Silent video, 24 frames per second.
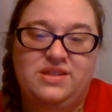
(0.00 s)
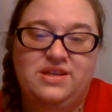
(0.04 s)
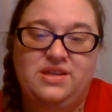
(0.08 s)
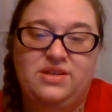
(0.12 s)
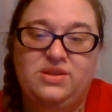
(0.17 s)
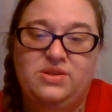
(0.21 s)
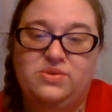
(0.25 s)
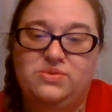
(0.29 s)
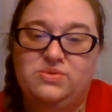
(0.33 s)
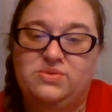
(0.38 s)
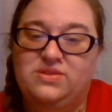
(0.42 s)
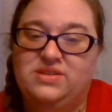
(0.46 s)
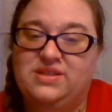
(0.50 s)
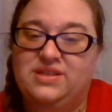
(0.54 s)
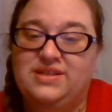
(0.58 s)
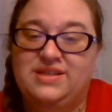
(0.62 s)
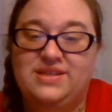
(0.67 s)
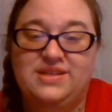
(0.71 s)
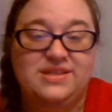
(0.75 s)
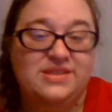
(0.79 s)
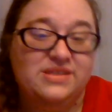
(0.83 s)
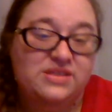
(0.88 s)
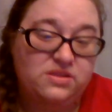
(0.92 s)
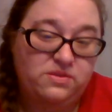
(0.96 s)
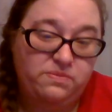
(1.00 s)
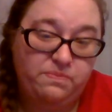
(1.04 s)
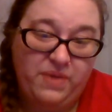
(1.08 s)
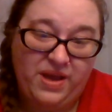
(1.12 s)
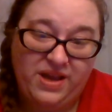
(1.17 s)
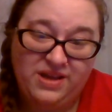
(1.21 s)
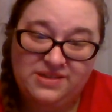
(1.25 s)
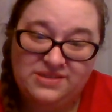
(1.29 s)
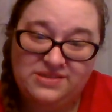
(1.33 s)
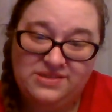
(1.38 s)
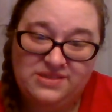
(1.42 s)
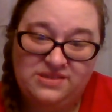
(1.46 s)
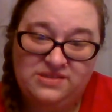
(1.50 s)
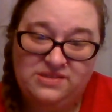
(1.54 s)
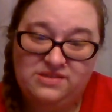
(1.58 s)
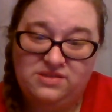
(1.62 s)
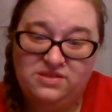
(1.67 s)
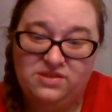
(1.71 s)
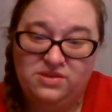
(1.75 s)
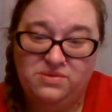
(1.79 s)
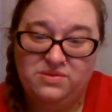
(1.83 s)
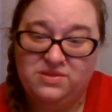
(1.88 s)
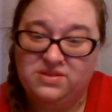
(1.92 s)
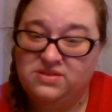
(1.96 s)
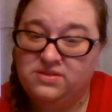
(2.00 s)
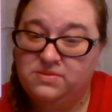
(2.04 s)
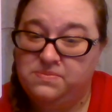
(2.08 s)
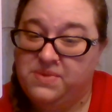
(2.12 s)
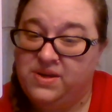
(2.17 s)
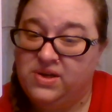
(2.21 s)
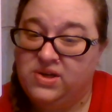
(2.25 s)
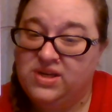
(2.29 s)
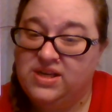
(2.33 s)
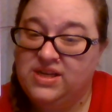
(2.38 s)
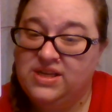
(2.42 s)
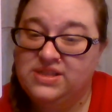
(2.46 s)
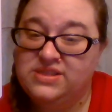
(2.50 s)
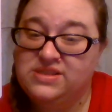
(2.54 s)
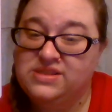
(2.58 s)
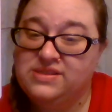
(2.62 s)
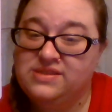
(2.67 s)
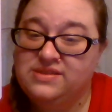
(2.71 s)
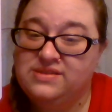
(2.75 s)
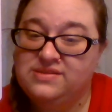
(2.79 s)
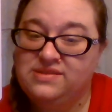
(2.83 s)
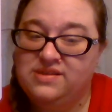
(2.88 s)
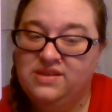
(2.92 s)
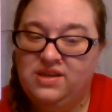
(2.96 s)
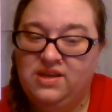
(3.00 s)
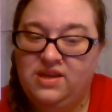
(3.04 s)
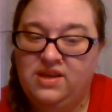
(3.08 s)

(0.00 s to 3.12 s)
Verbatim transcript: that you didn't expect to experience,